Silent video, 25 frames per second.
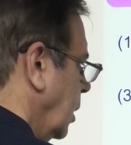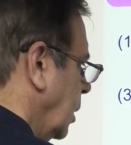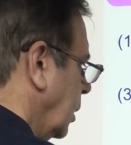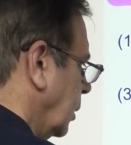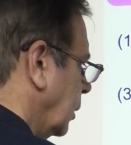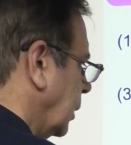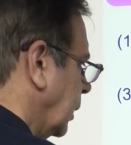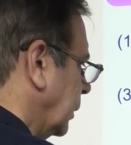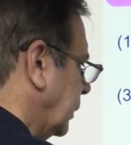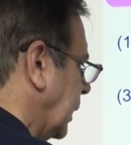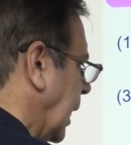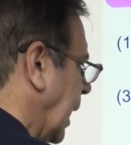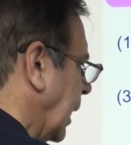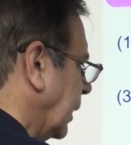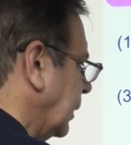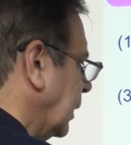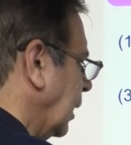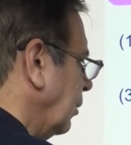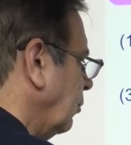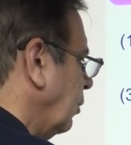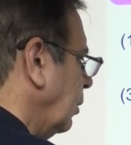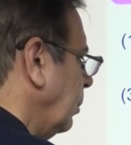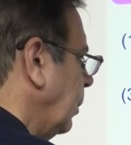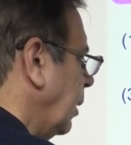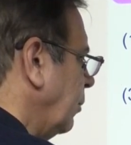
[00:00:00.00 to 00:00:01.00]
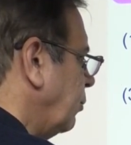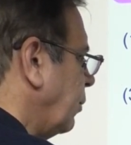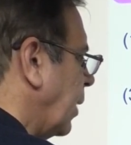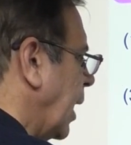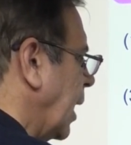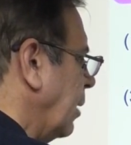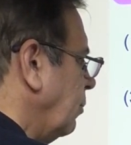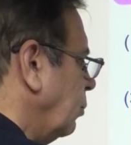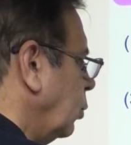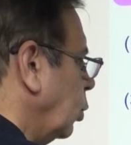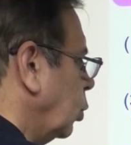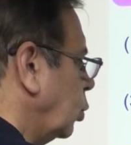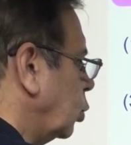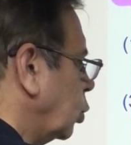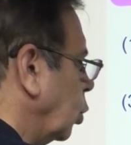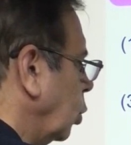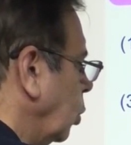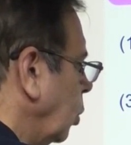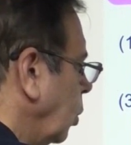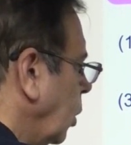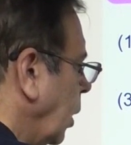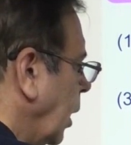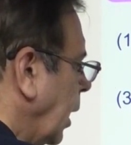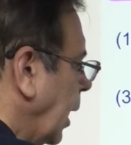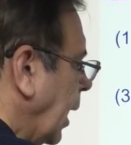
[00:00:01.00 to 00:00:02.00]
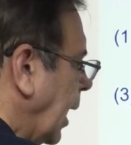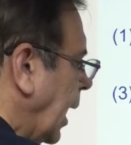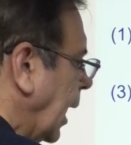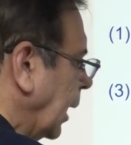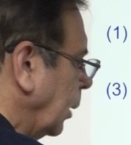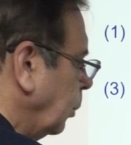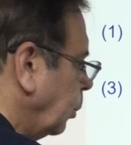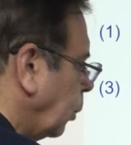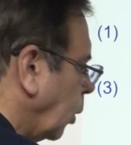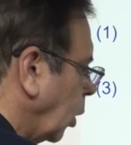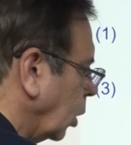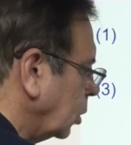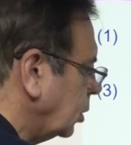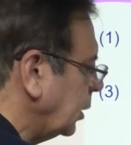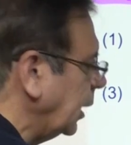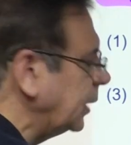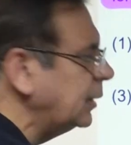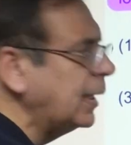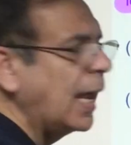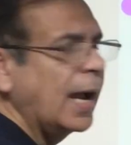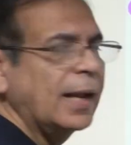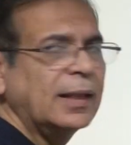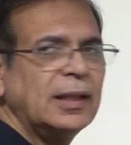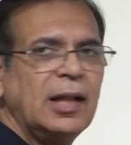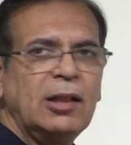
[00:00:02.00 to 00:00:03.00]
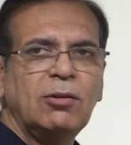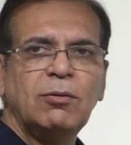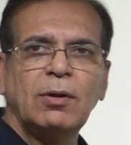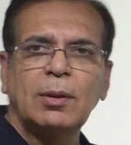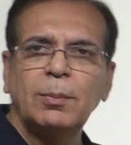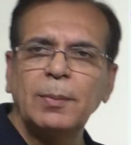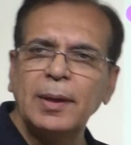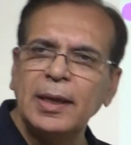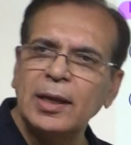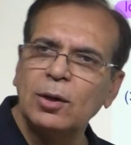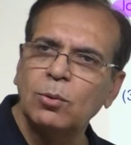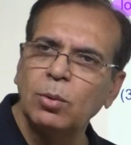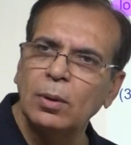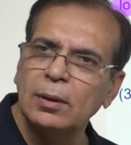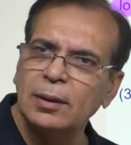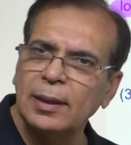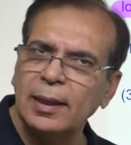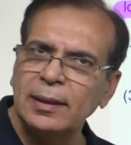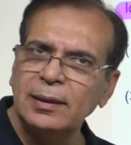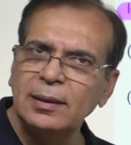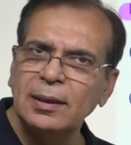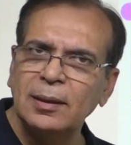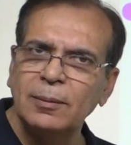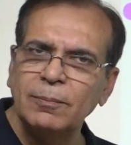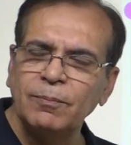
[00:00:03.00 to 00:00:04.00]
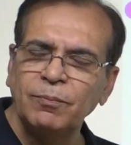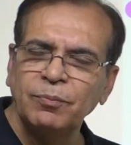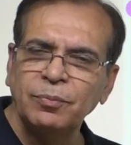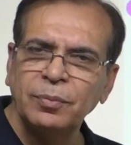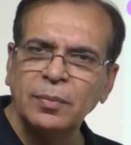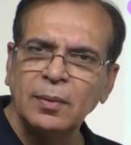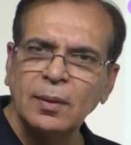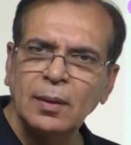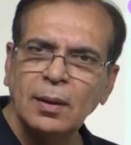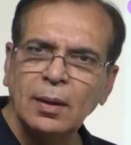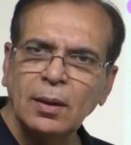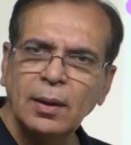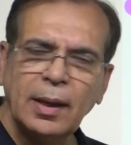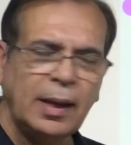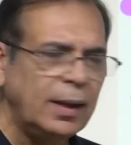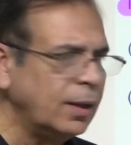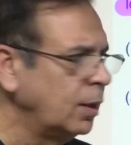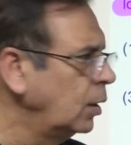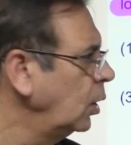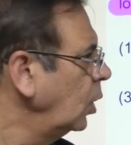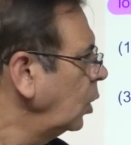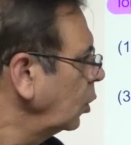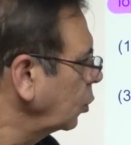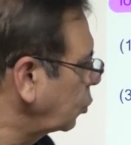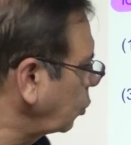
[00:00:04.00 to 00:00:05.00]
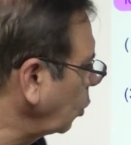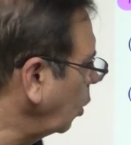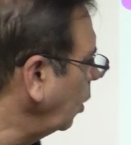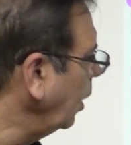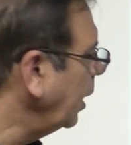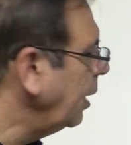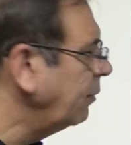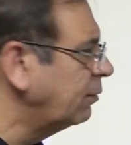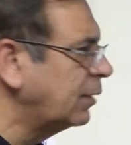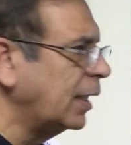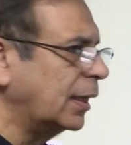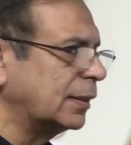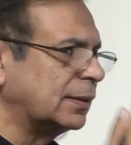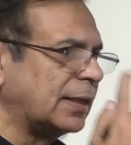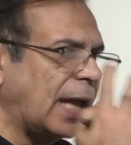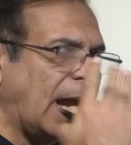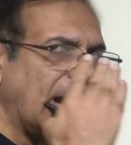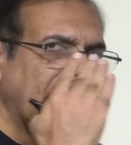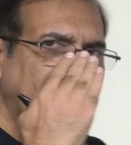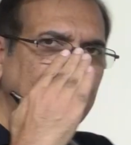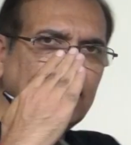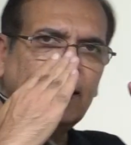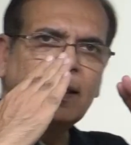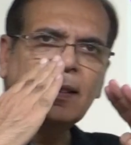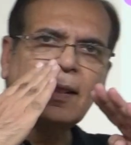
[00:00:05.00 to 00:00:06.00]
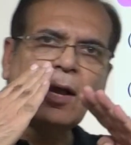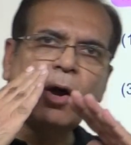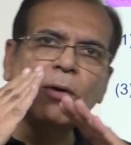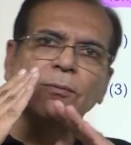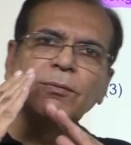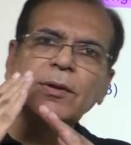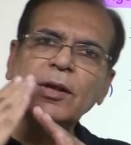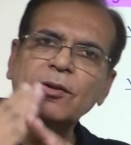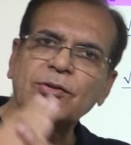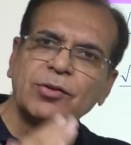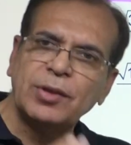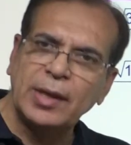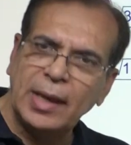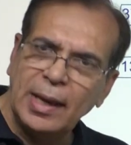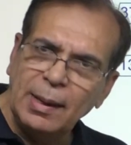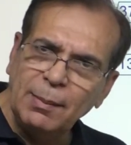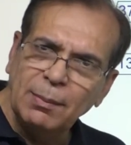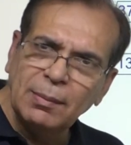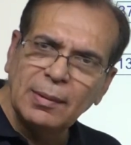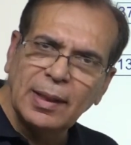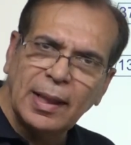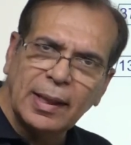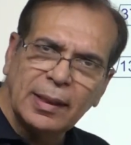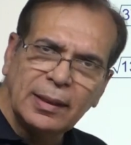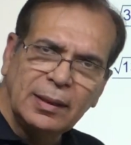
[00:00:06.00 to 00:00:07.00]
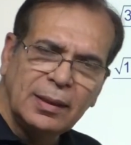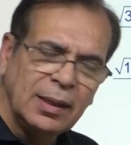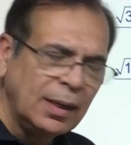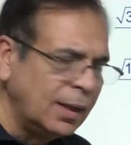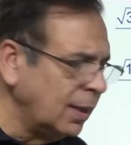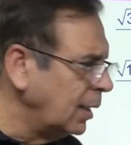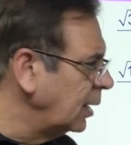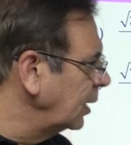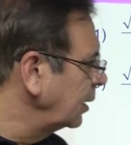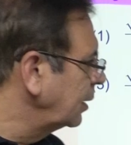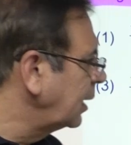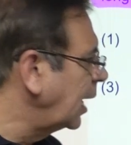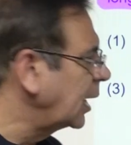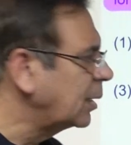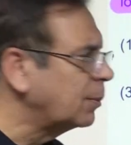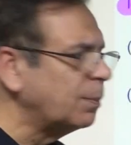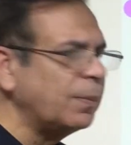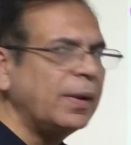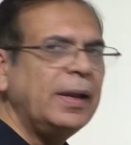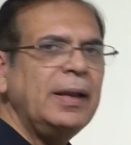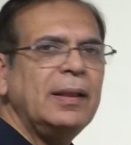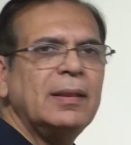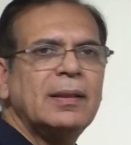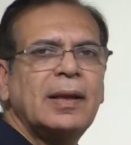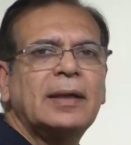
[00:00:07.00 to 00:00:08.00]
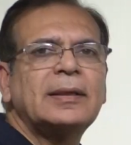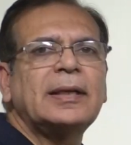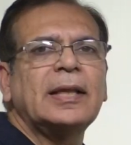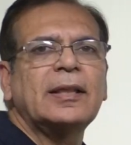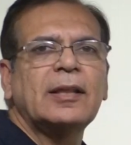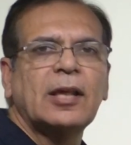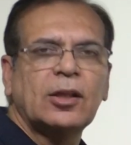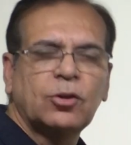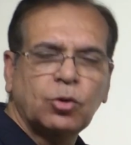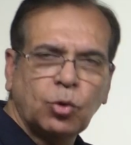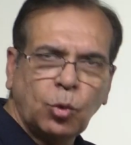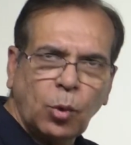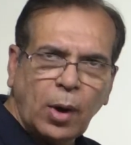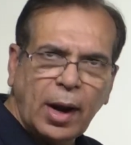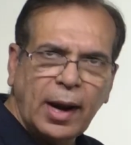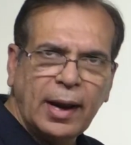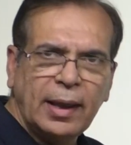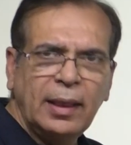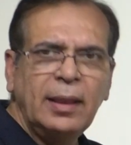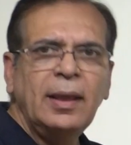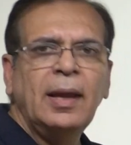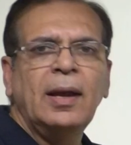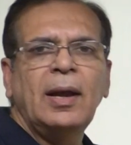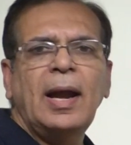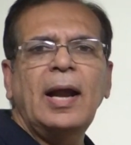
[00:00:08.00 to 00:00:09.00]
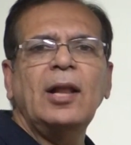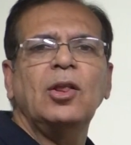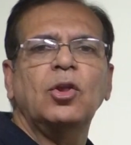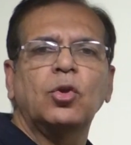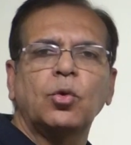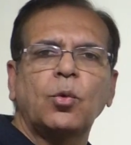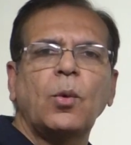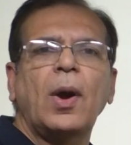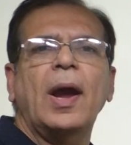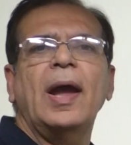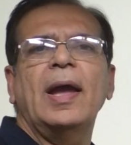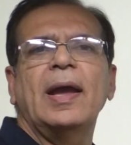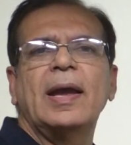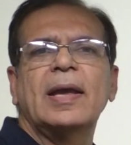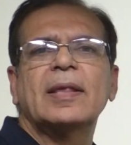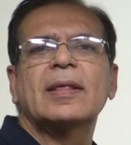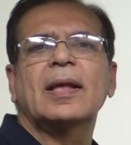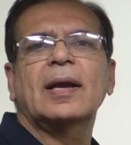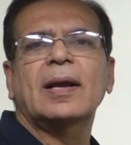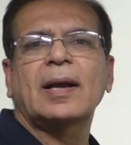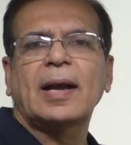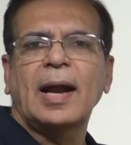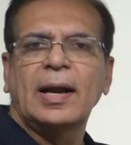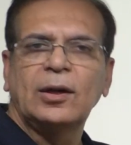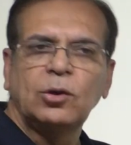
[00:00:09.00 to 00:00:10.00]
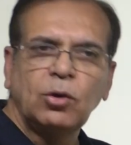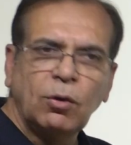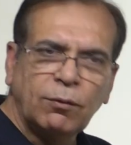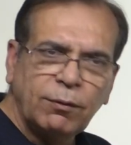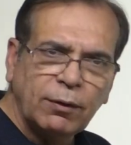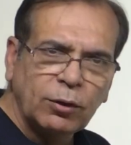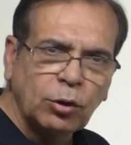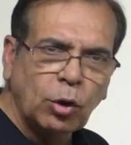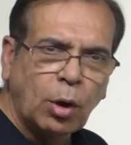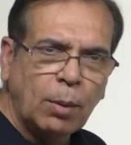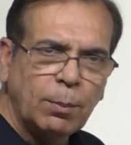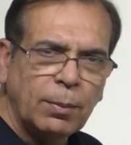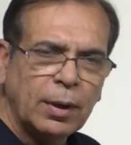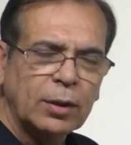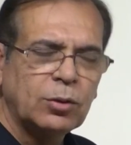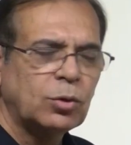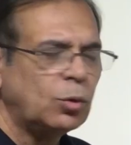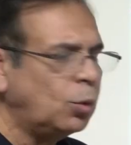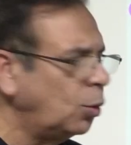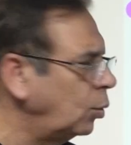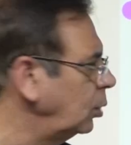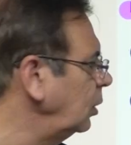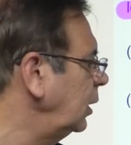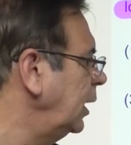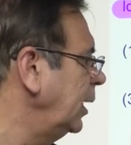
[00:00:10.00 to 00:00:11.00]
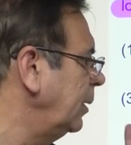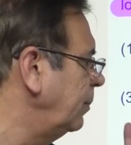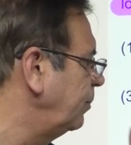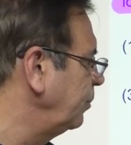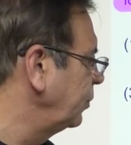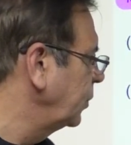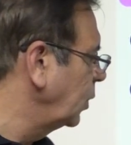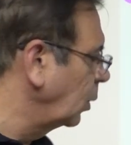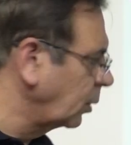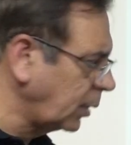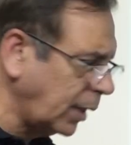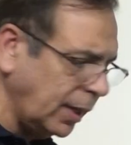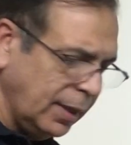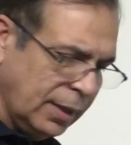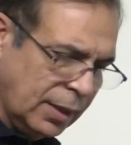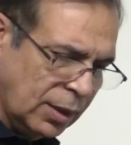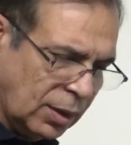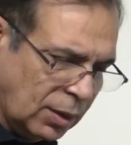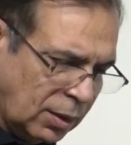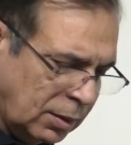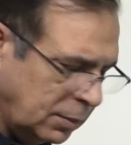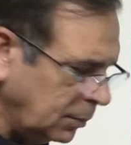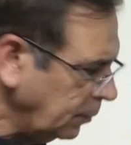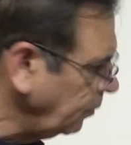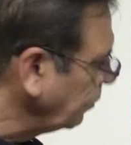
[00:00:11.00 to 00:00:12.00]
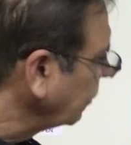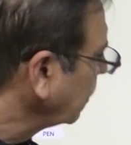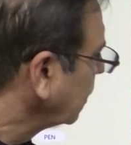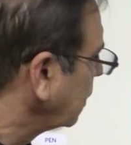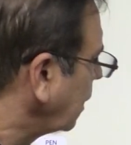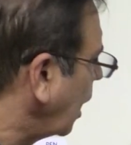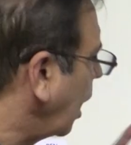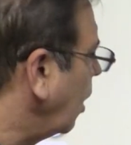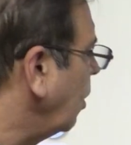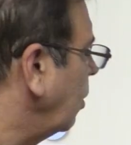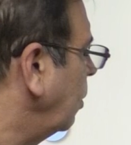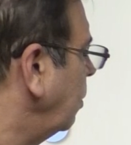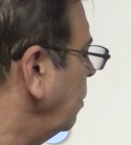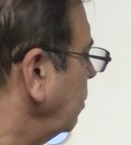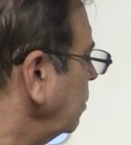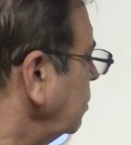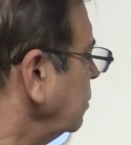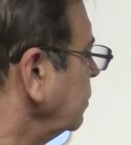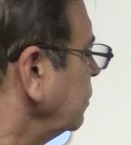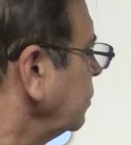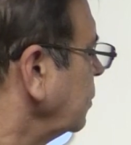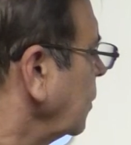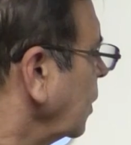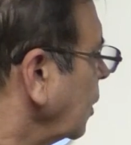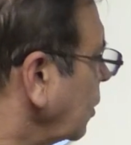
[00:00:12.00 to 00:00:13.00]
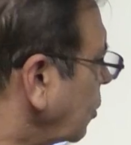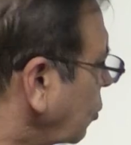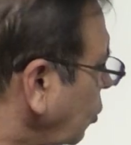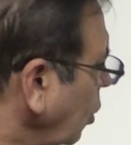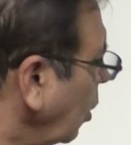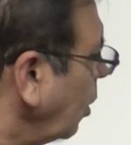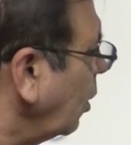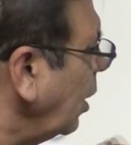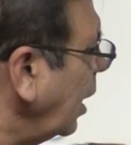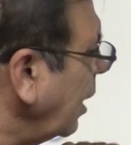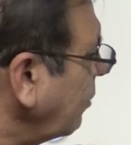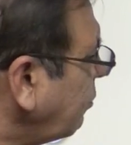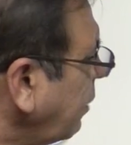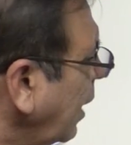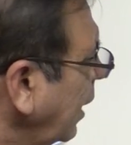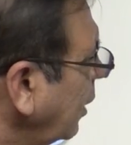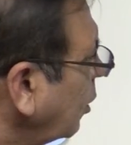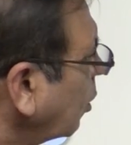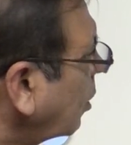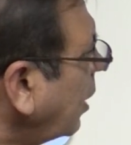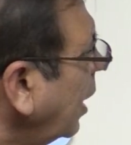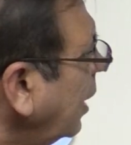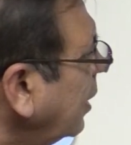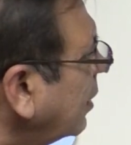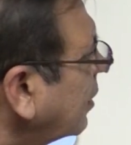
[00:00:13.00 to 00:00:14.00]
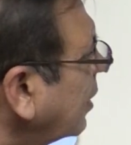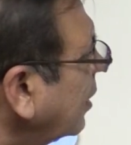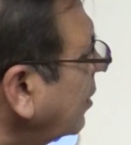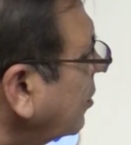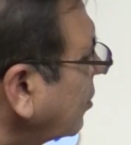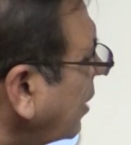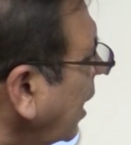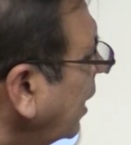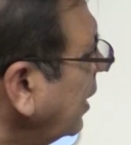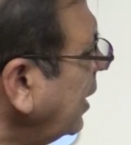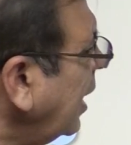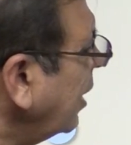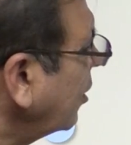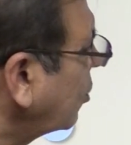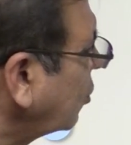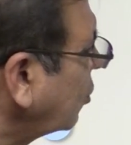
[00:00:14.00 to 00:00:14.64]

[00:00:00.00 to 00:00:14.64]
the diagonal will be 5 root 2 and both the diagonals will be equal length. Okay? So if the diagonals are of the same length, that means it is a square, and square is a kind of a rhombus only. Okay. Now, so if I look at this, can I